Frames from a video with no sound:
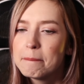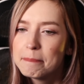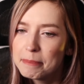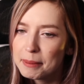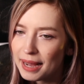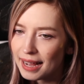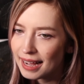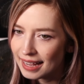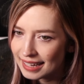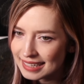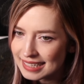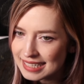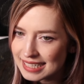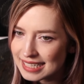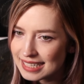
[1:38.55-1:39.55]

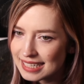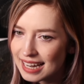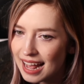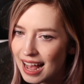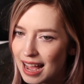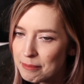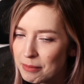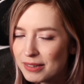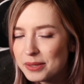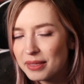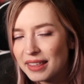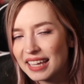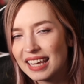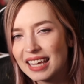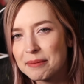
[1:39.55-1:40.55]
But I'm also
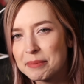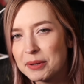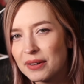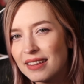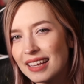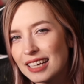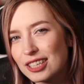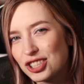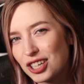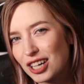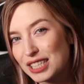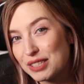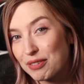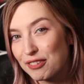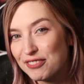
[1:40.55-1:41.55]
thinking about it like
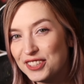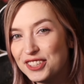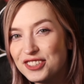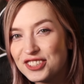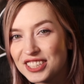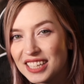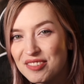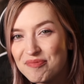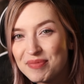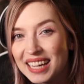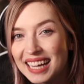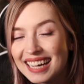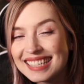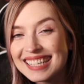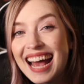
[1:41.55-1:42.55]
shards for fusion
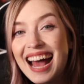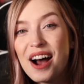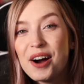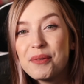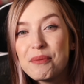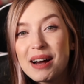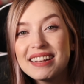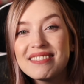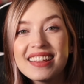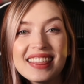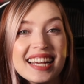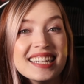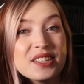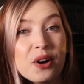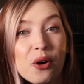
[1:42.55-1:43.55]
because one of the
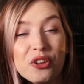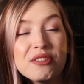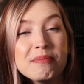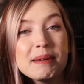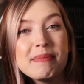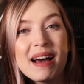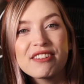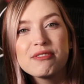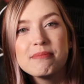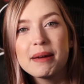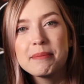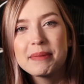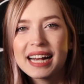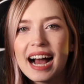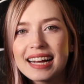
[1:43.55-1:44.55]
things holding me back from my
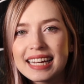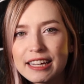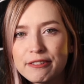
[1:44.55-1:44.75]
Mikage